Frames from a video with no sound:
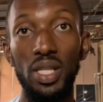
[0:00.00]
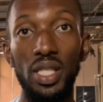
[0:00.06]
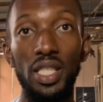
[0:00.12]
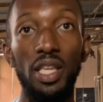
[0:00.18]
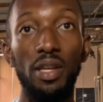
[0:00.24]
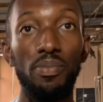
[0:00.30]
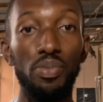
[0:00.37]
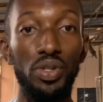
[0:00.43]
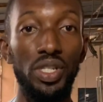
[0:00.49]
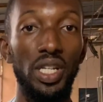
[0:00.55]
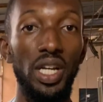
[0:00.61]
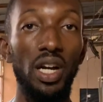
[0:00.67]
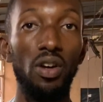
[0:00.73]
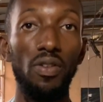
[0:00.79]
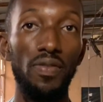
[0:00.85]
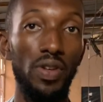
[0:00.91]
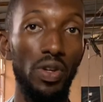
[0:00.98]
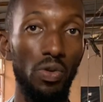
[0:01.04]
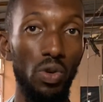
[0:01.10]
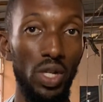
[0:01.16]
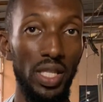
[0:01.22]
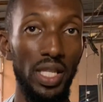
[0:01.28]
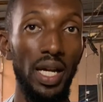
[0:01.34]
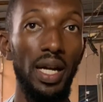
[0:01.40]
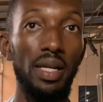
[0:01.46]
temperature of the
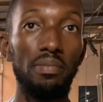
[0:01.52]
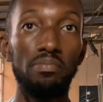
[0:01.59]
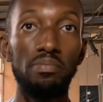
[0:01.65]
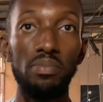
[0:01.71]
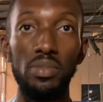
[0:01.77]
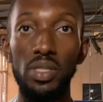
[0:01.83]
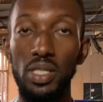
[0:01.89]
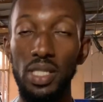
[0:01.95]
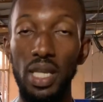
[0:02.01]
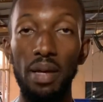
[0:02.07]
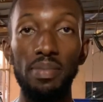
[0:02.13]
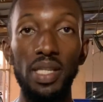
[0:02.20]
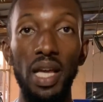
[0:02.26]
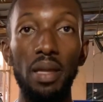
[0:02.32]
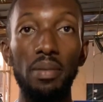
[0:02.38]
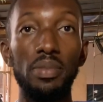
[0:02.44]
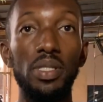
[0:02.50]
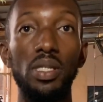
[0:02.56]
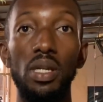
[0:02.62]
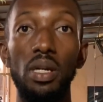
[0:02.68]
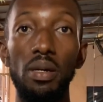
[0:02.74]
water, sometimes